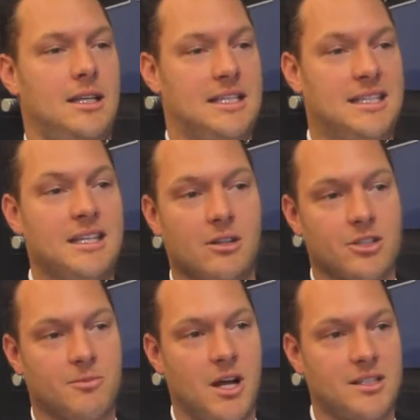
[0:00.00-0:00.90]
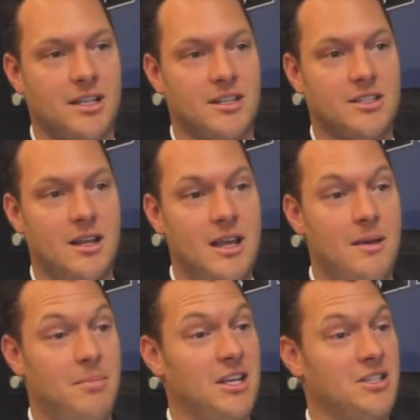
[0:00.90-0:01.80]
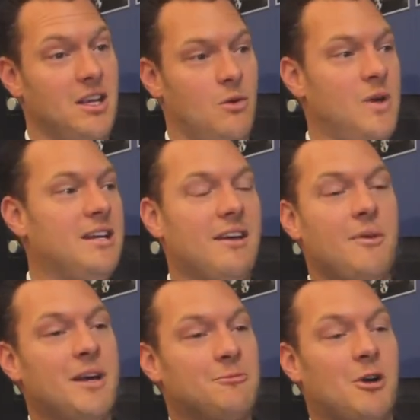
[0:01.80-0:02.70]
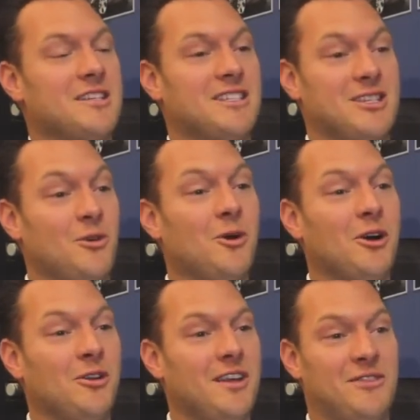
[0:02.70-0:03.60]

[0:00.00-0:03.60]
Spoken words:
is the dealer's process. Because we could have the best process in the world.